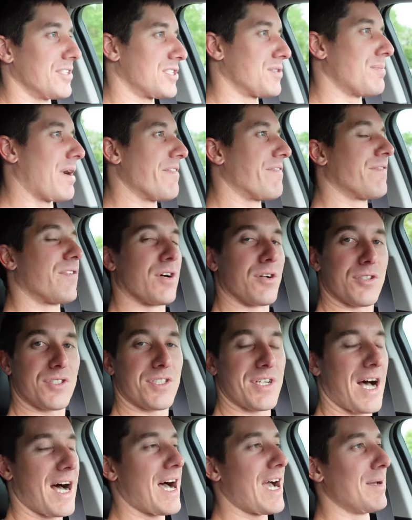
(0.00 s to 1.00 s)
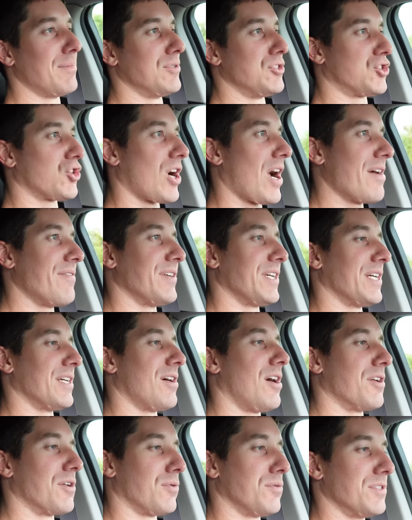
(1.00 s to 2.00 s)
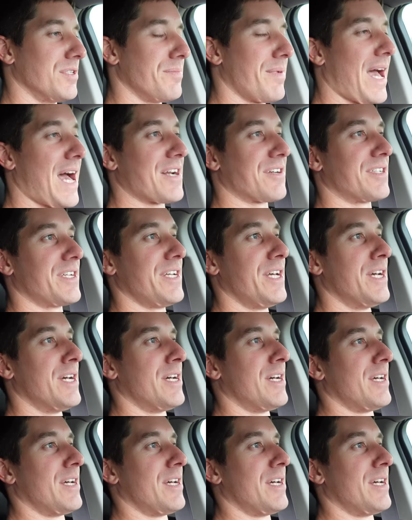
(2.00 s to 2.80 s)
This is my first time driving it on only battery.